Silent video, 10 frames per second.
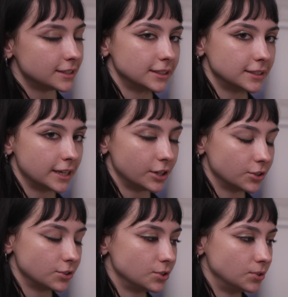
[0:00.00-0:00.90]
to take
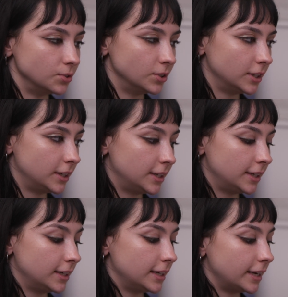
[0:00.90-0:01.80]
her to
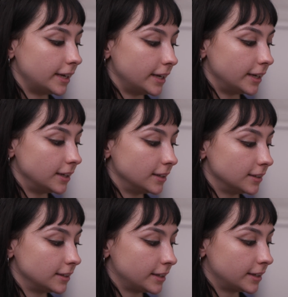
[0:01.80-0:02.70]
a
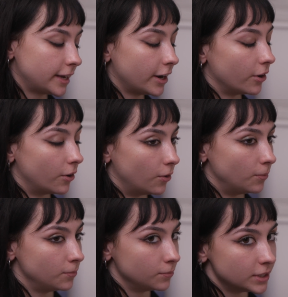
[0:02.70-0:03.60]
care
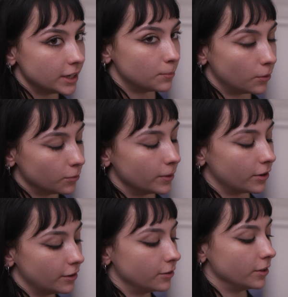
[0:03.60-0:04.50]
home, take both my
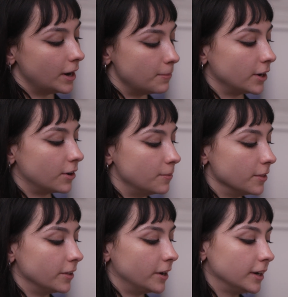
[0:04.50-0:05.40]
grandfather and my
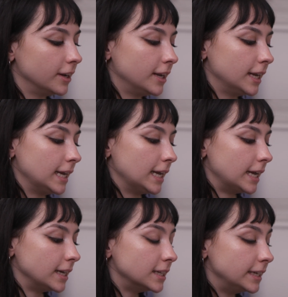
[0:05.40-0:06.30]
grandmother there,
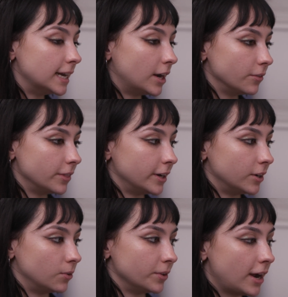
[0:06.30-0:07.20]
and clean out
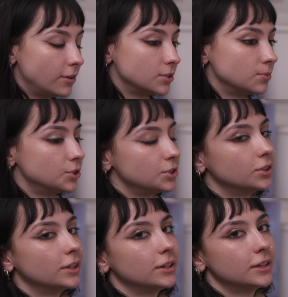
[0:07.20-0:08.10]
their old house, which
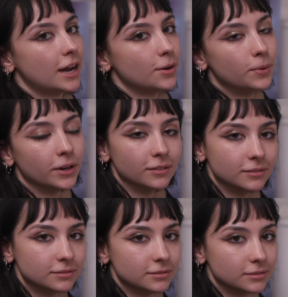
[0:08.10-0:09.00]
had
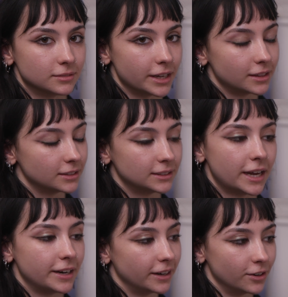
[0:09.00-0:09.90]
been like the
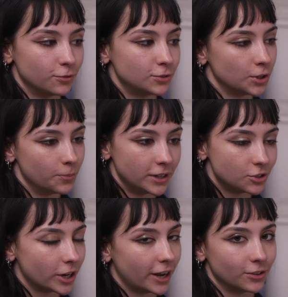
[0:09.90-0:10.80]
setting of so many
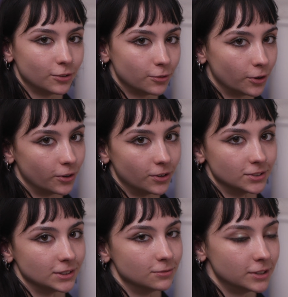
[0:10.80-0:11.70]
childhood
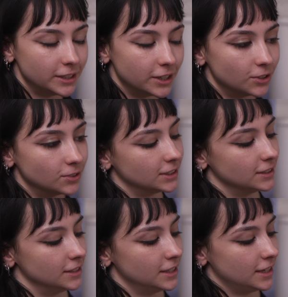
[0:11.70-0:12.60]
photos and videos, and